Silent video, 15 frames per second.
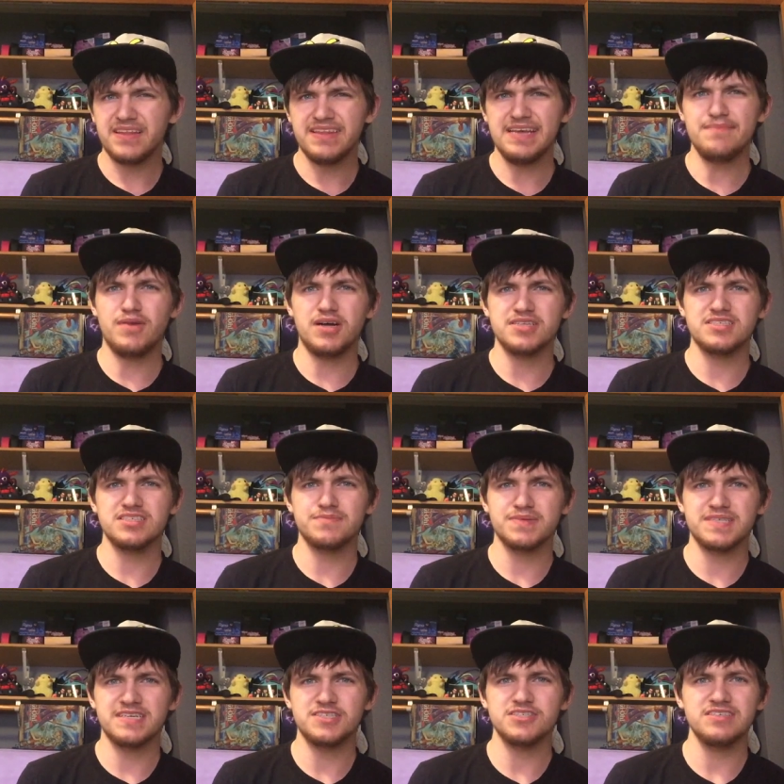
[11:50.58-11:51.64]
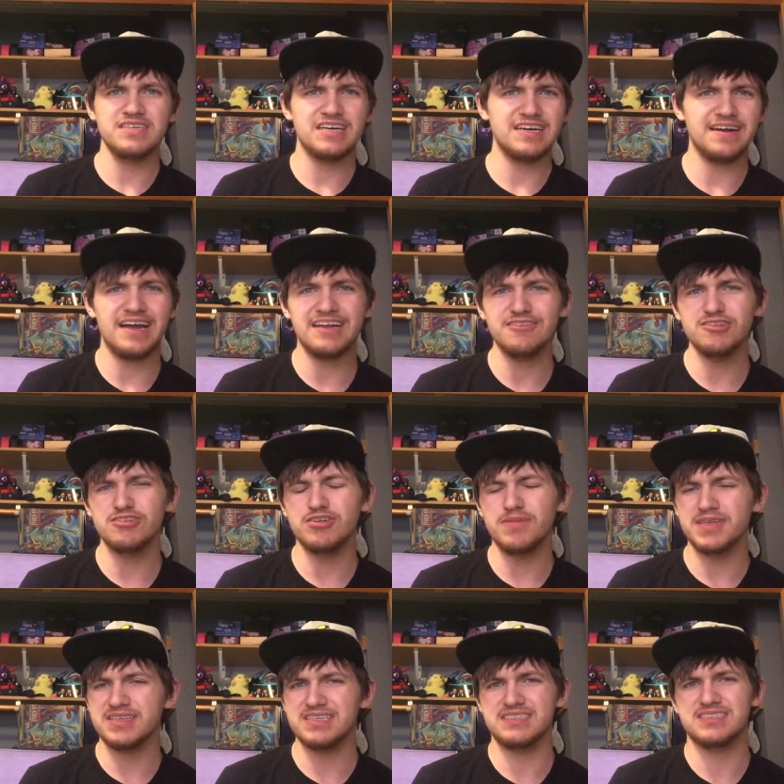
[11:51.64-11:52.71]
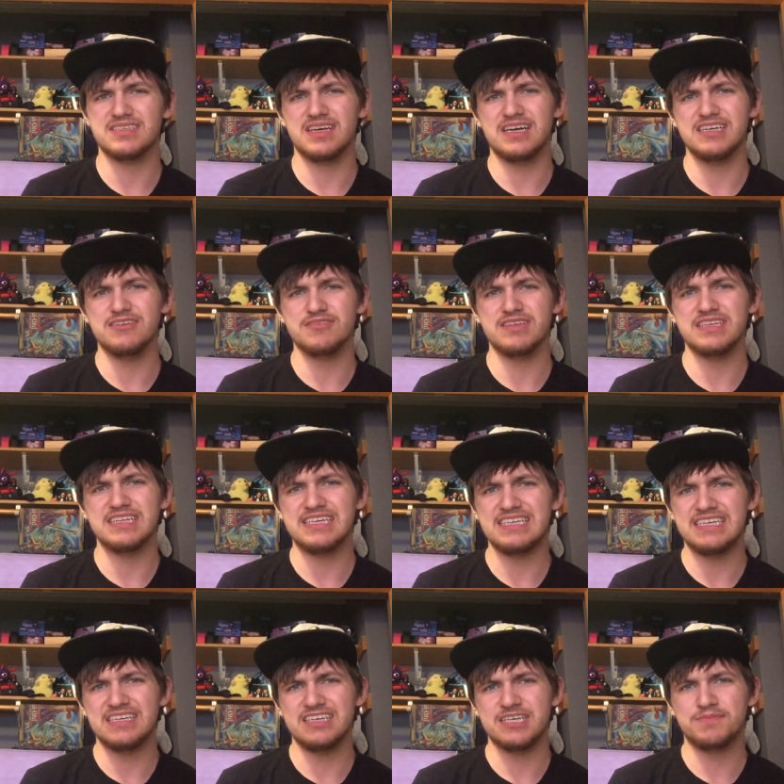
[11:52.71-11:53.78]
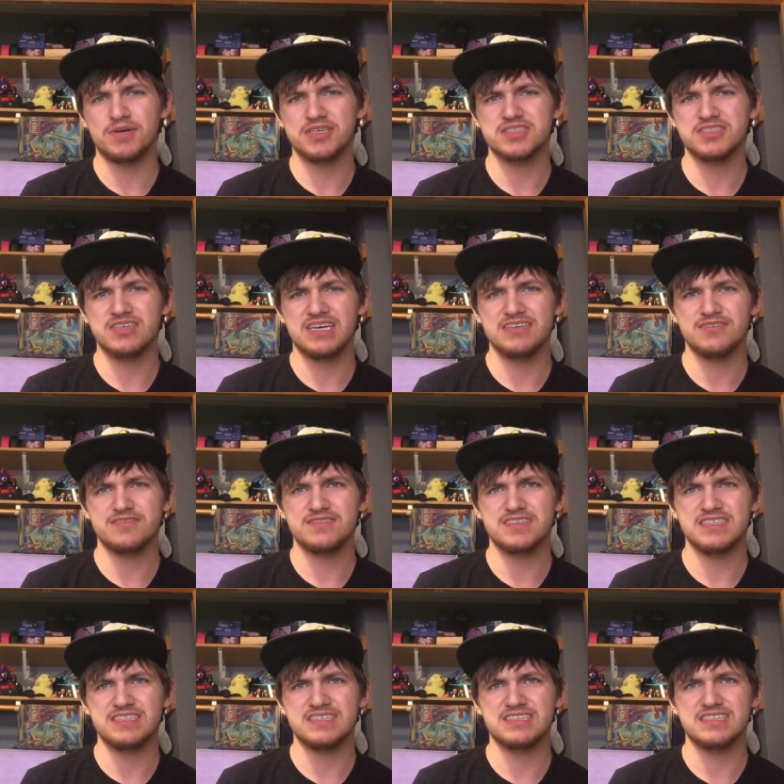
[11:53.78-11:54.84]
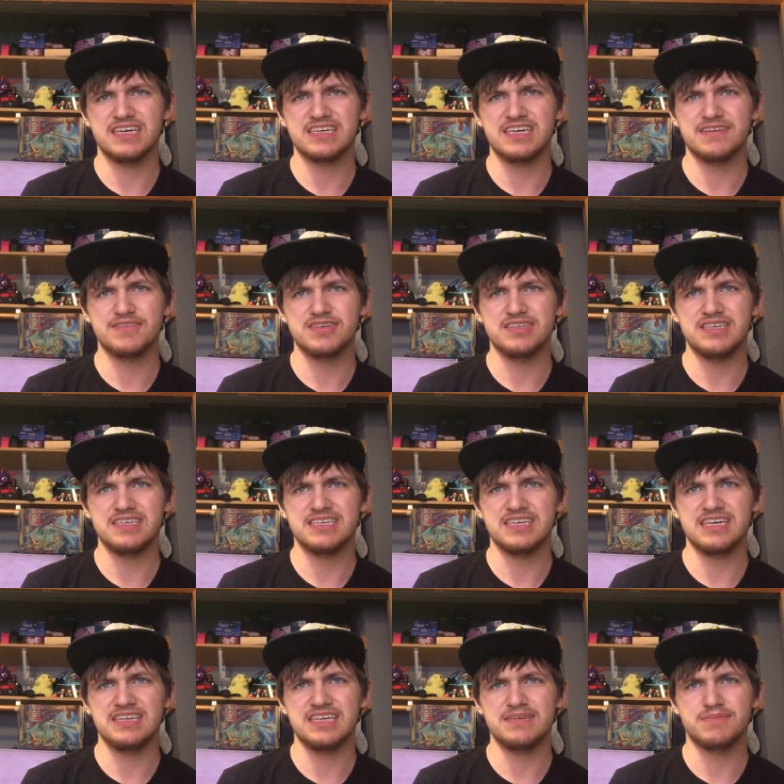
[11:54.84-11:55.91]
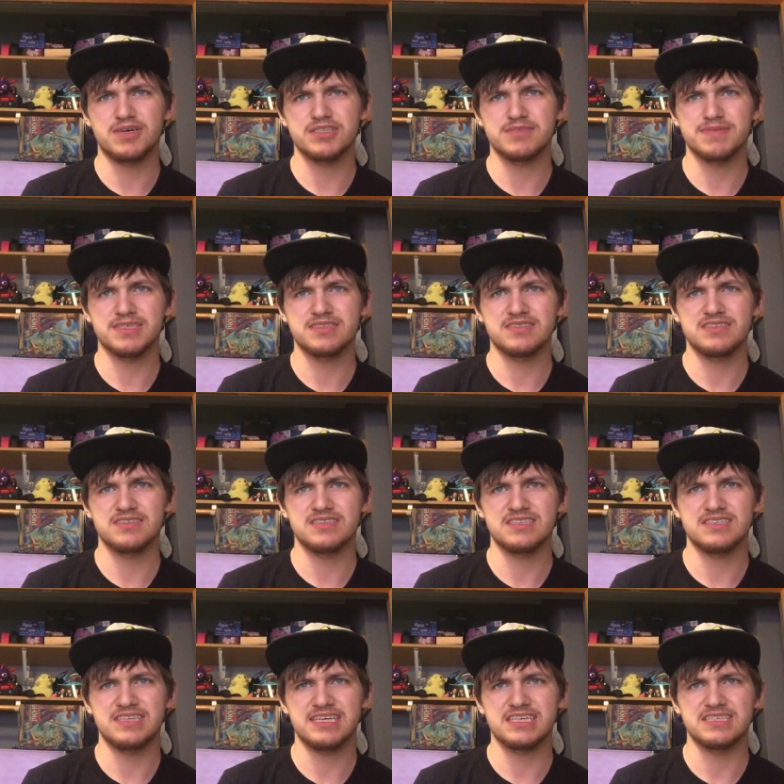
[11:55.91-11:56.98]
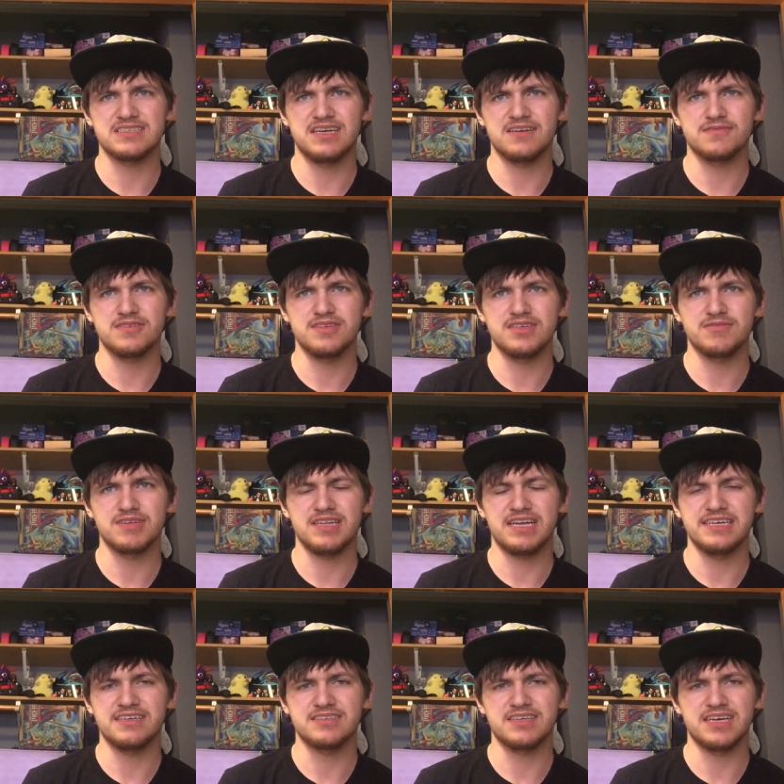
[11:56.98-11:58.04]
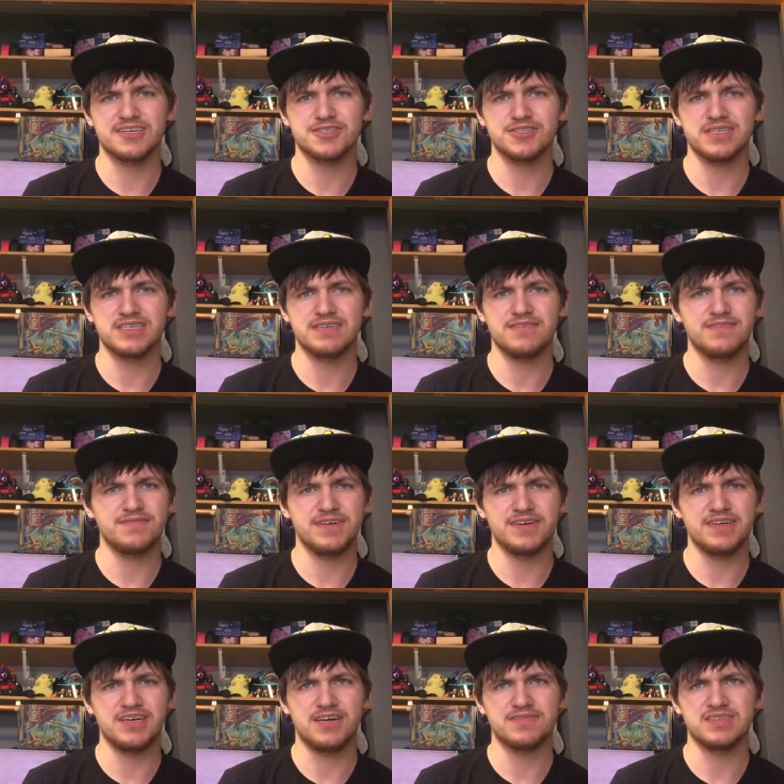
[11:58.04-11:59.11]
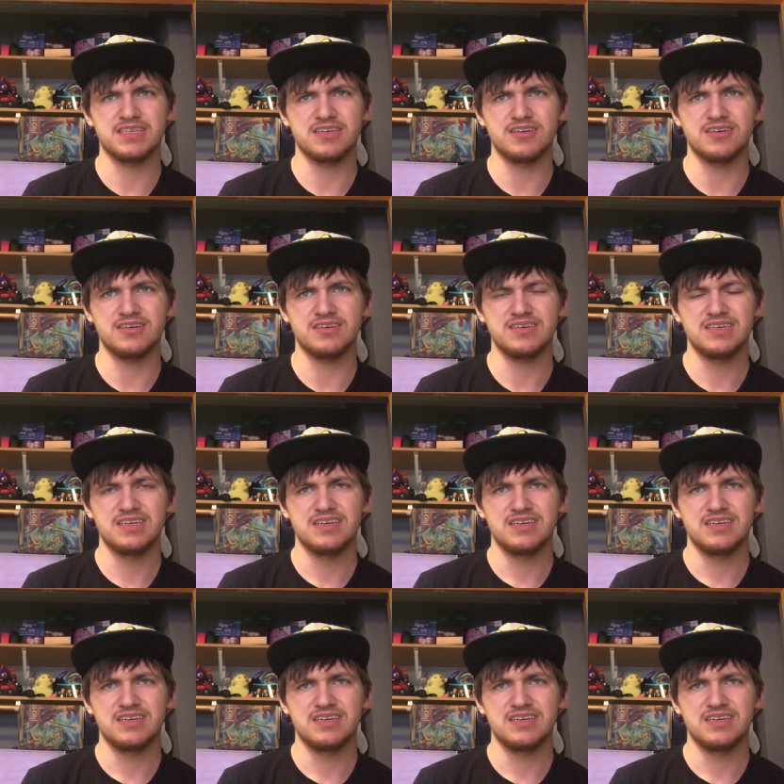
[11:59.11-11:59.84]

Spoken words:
Link Monster, potentially. I don't know about this. I don't think they need a Link Monster. I don't see this deck ever needing a Link Monster, because this deck is not really reliant on the extra deck very often at all.